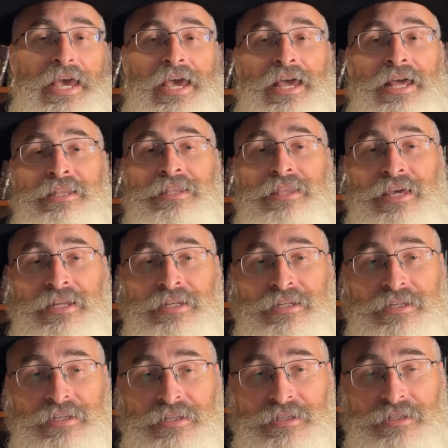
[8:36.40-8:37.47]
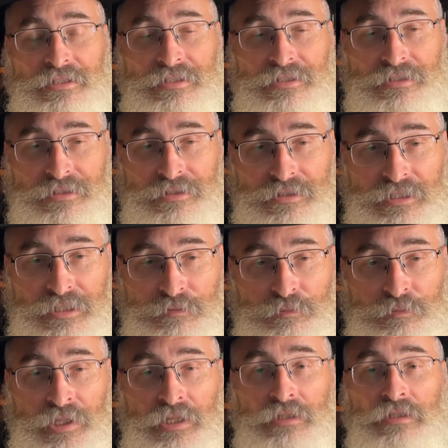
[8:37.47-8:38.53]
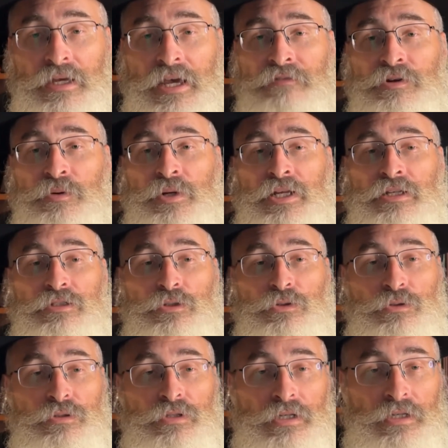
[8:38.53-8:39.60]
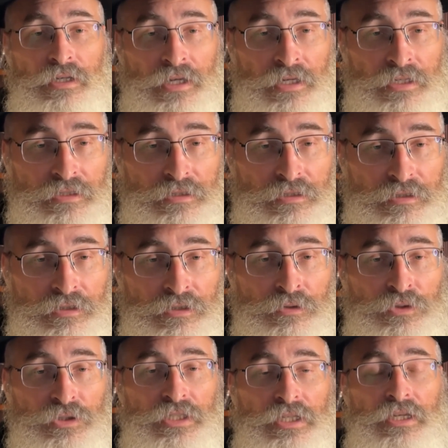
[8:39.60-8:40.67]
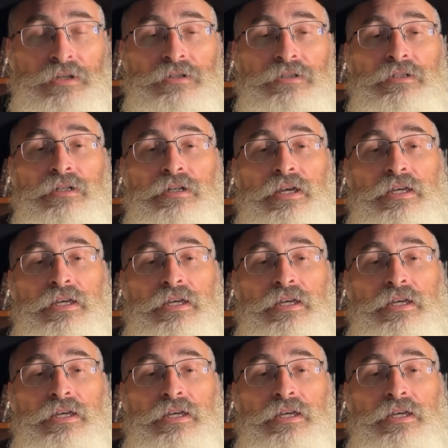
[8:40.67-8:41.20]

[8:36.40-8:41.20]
And then speak to everyone else who is usually here.